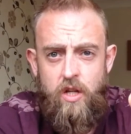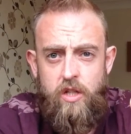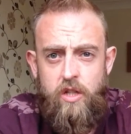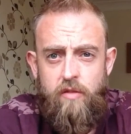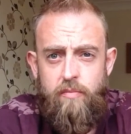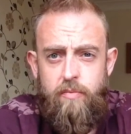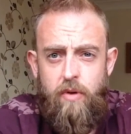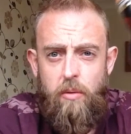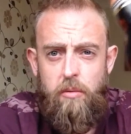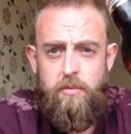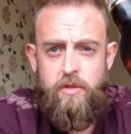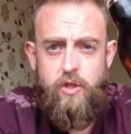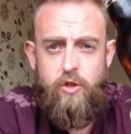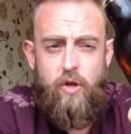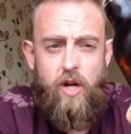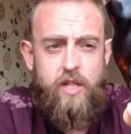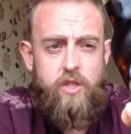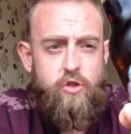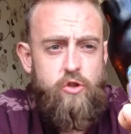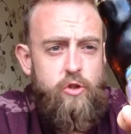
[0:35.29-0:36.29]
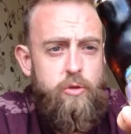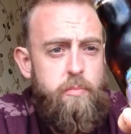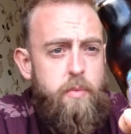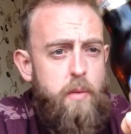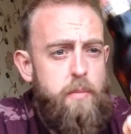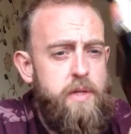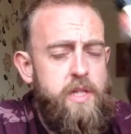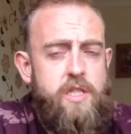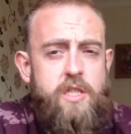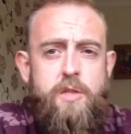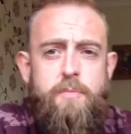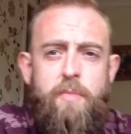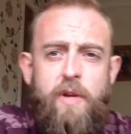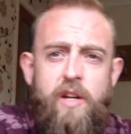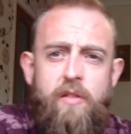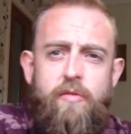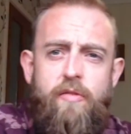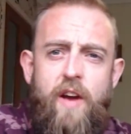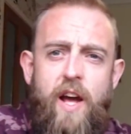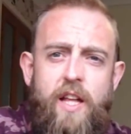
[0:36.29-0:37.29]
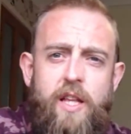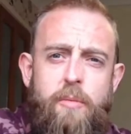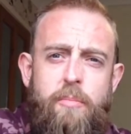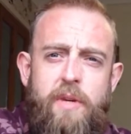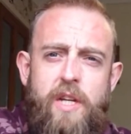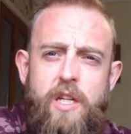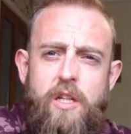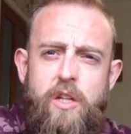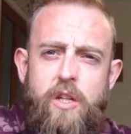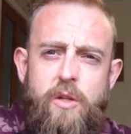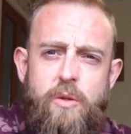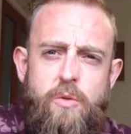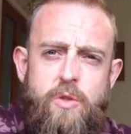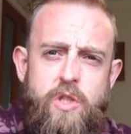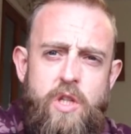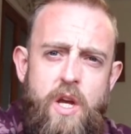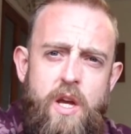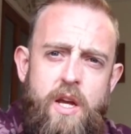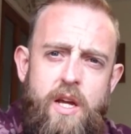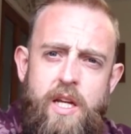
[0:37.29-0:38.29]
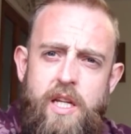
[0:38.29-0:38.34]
you've probably tried Trooper because it's been fairly big news.